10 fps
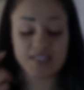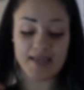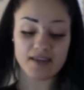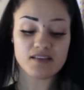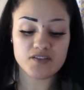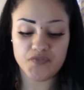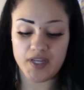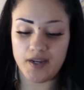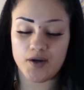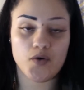the sake of this
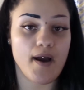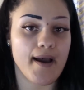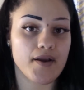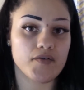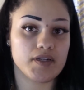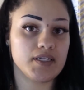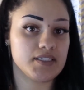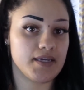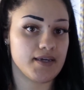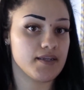video, I
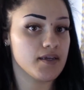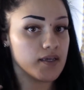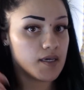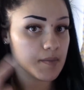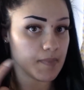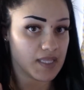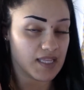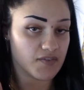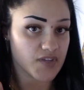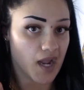already did my
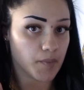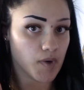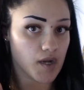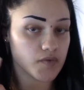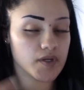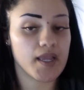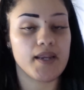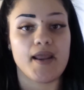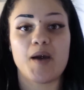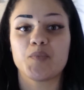left eyebrow,
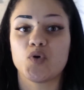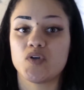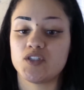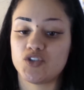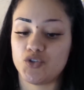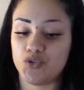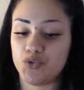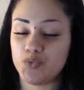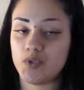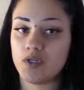and now I'm going
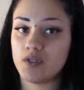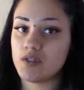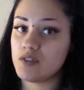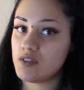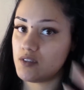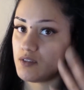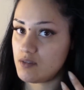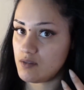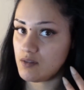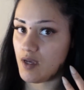to
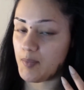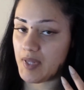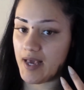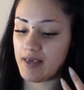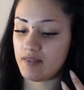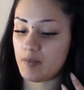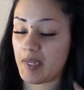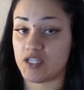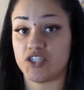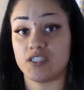apply the
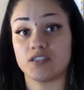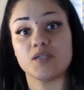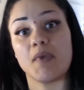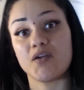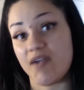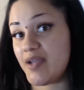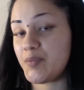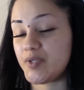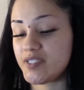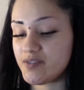Bigen to my
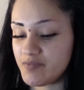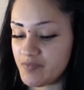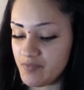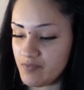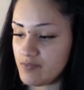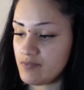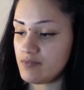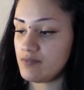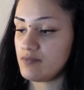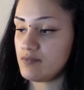right one.
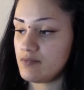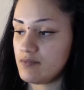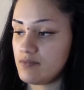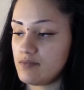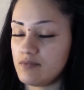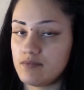Okay, so now I'm